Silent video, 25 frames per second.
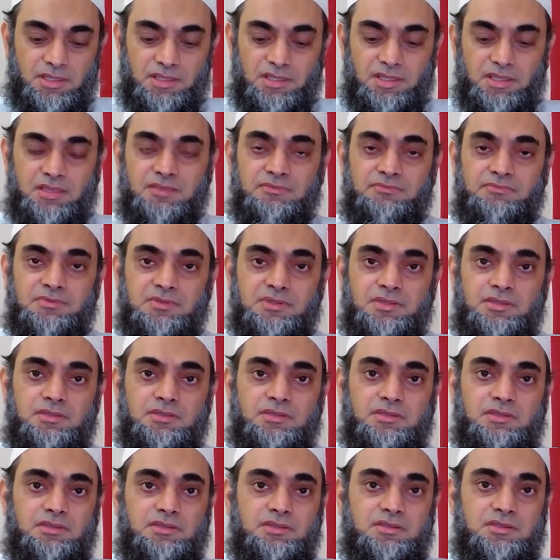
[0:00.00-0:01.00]
If
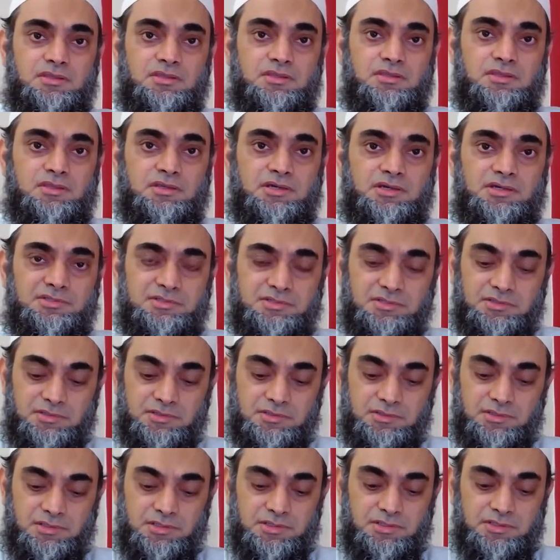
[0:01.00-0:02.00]
he
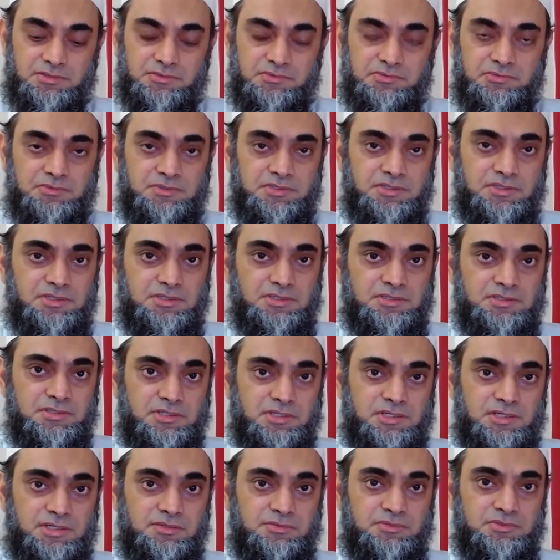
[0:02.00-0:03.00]
uttered 3
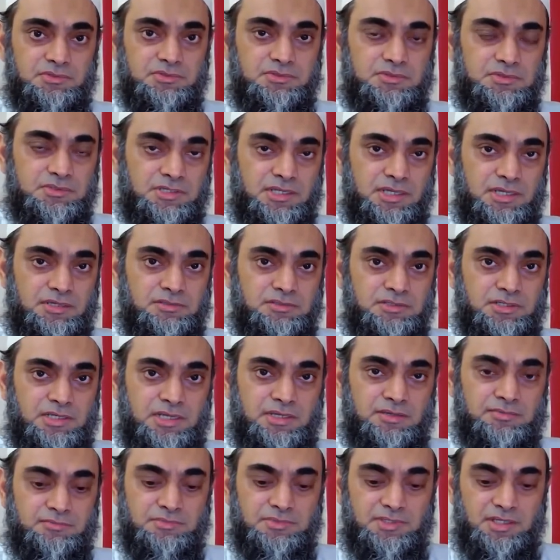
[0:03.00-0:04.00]
times or the 10
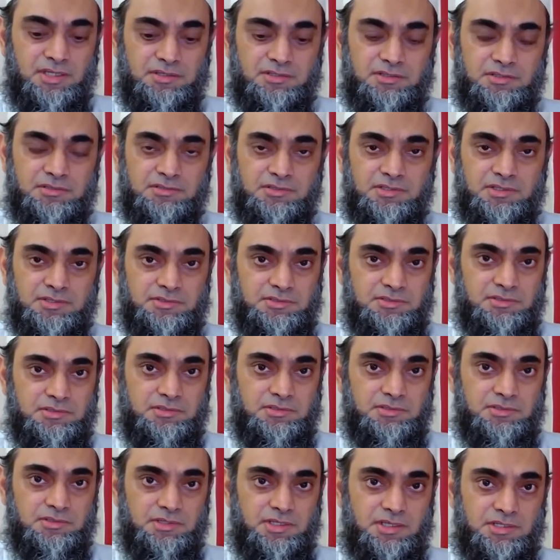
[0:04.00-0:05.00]
times, that is
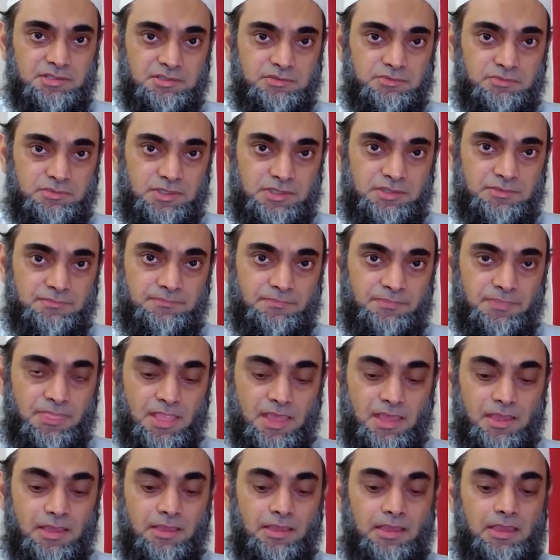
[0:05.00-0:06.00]
considered as a one.
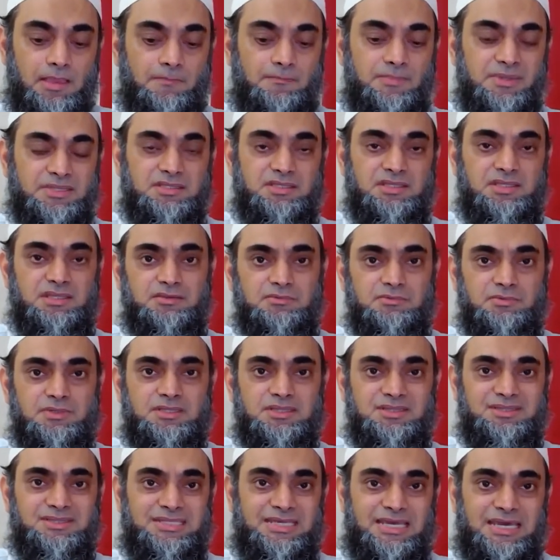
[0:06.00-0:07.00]
But
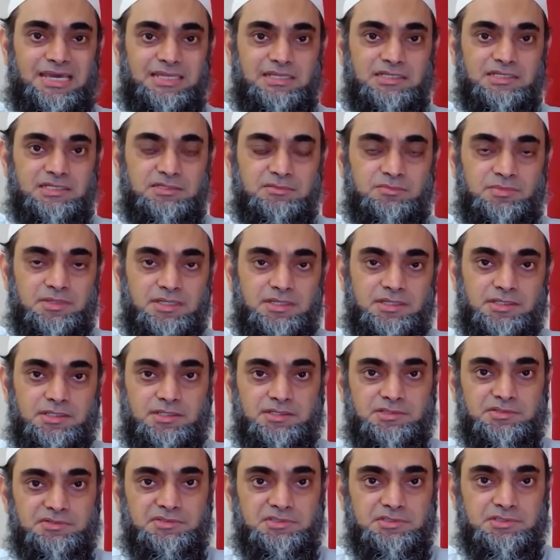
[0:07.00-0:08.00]
even that is being
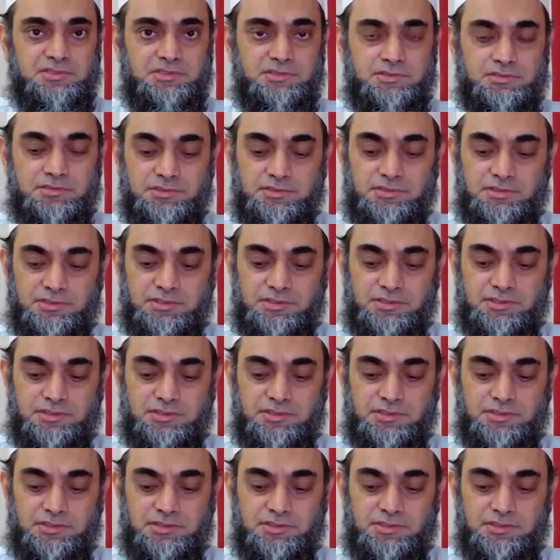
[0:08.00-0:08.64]
considered